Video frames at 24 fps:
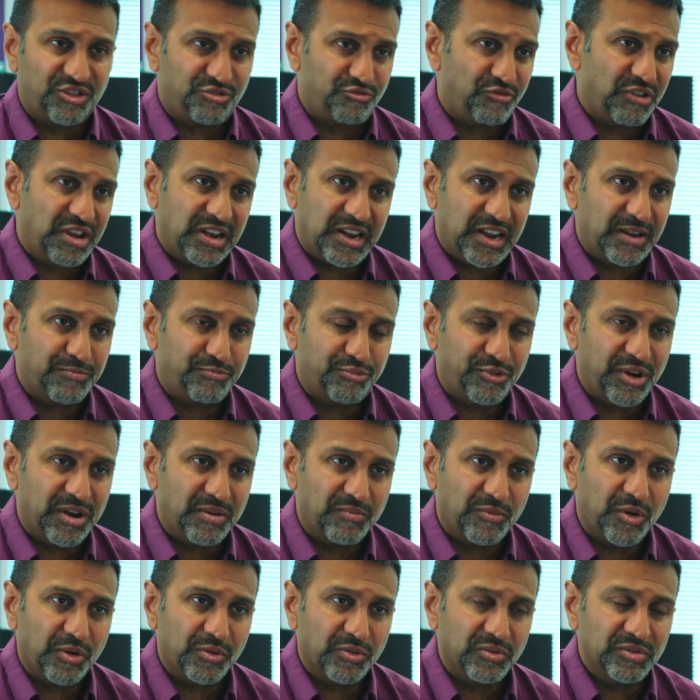3D
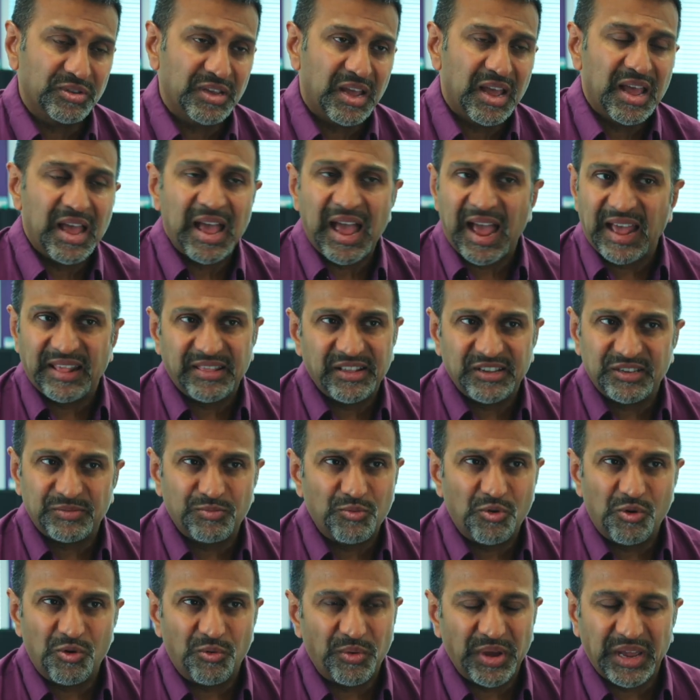print models, and there's
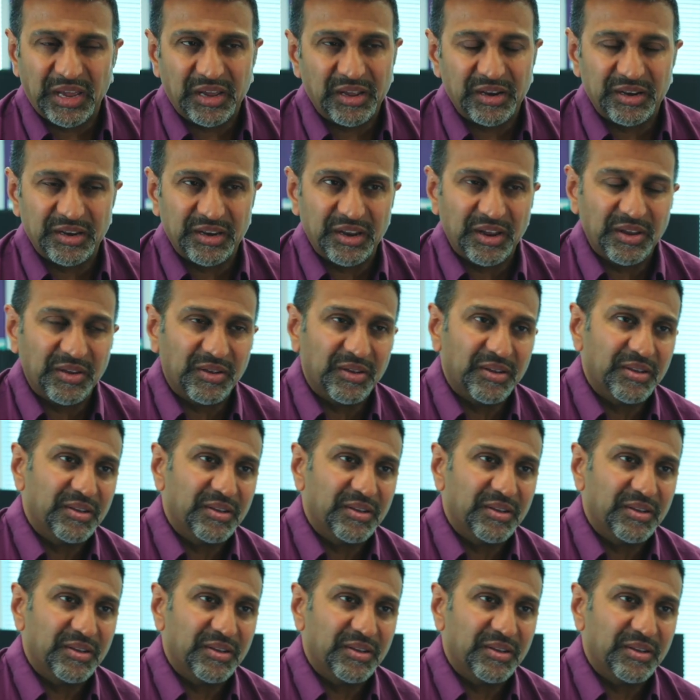more we can do.